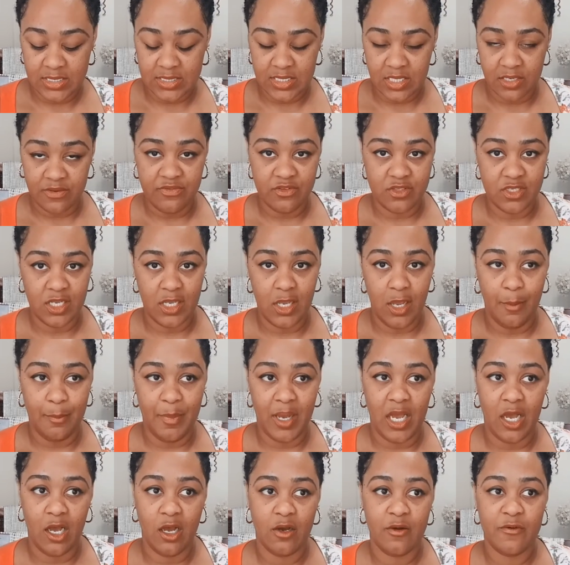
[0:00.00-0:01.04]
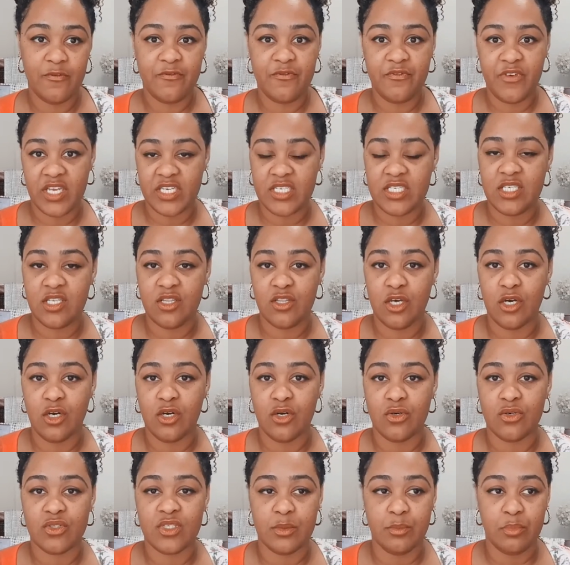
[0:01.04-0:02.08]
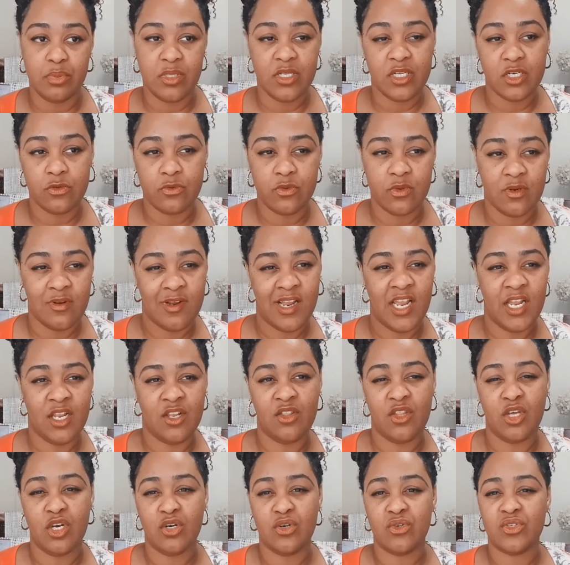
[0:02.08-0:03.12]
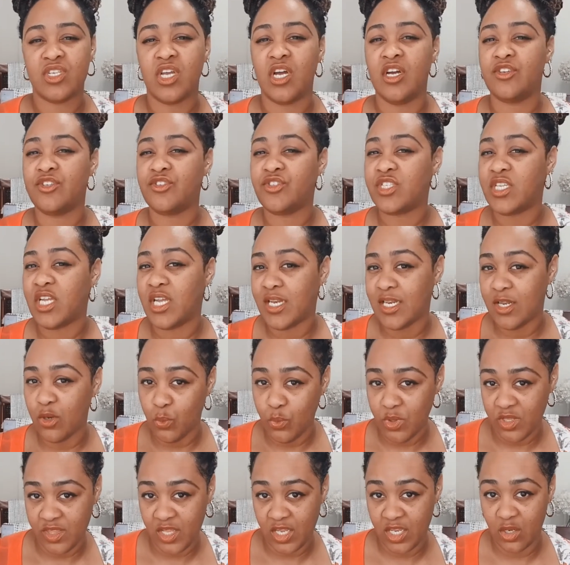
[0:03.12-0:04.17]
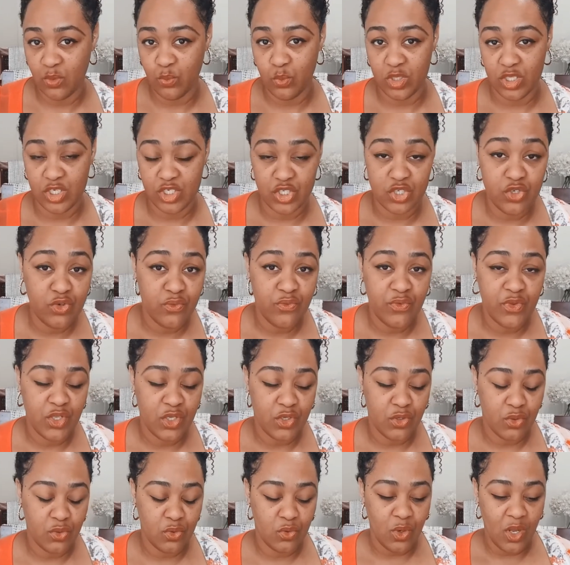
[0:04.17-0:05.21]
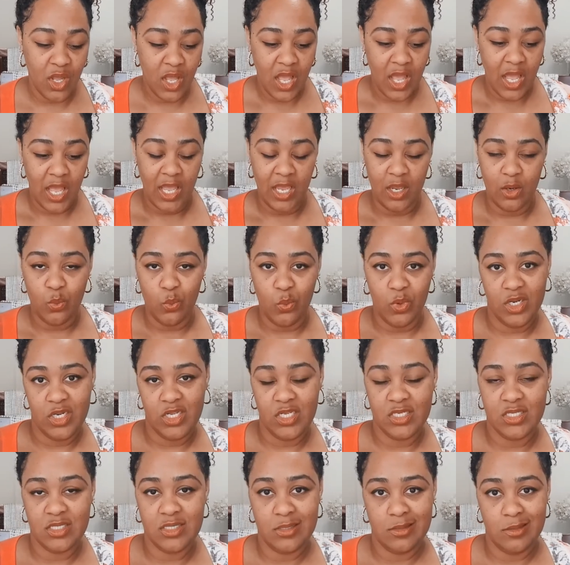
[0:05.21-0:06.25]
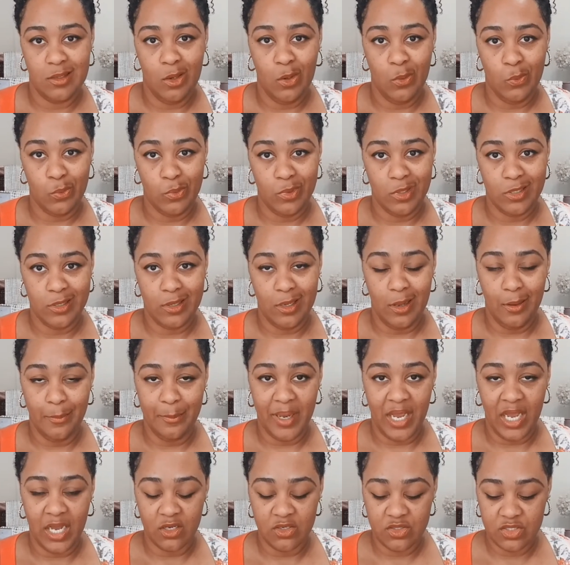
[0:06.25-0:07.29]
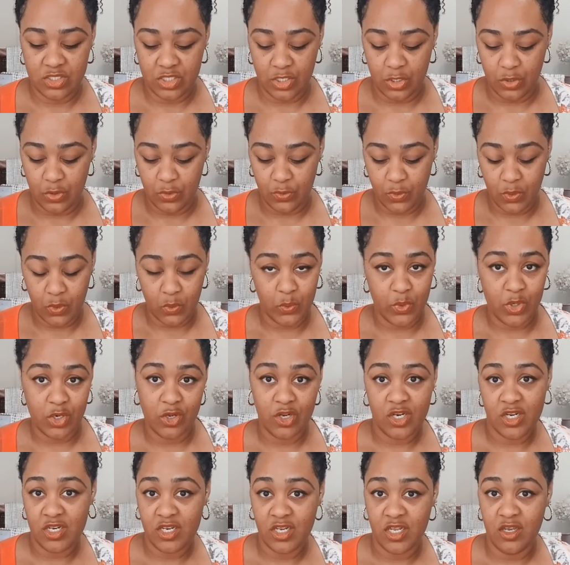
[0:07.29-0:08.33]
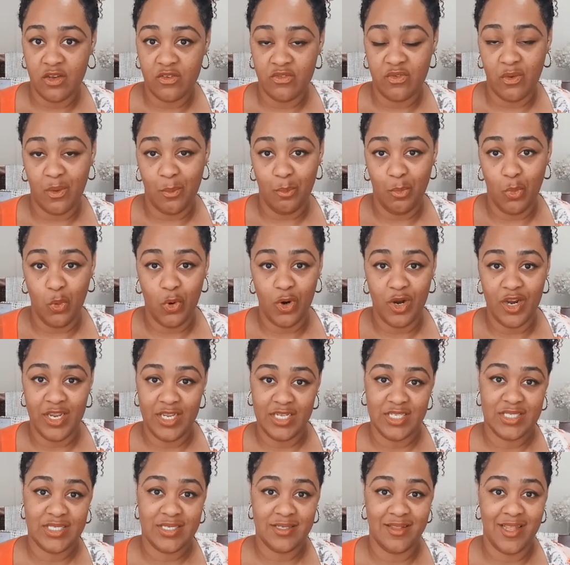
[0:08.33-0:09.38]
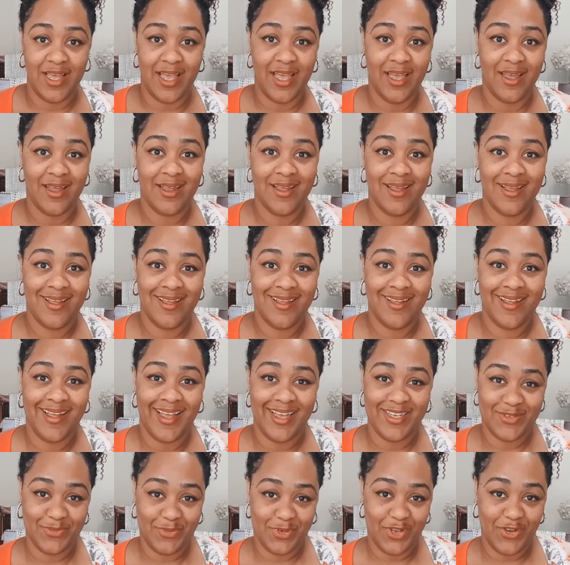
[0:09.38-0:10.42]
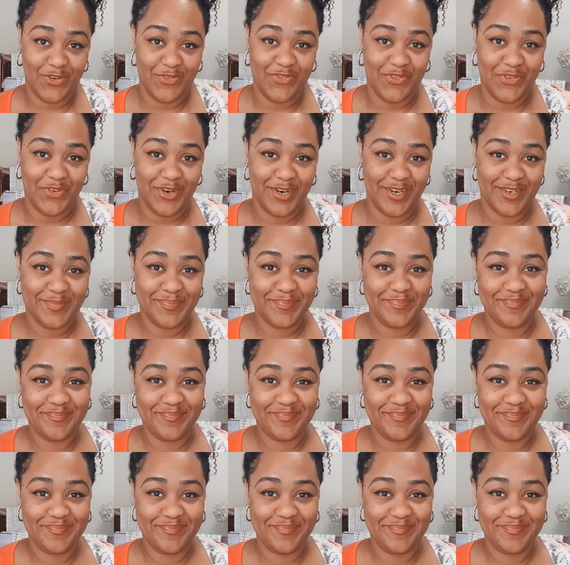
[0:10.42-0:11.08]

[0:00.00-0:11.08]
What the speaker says: definitely about facing those, obliterating those, understanding what they can really do for you and what is really about. So we're going to delve more into that as we go forward.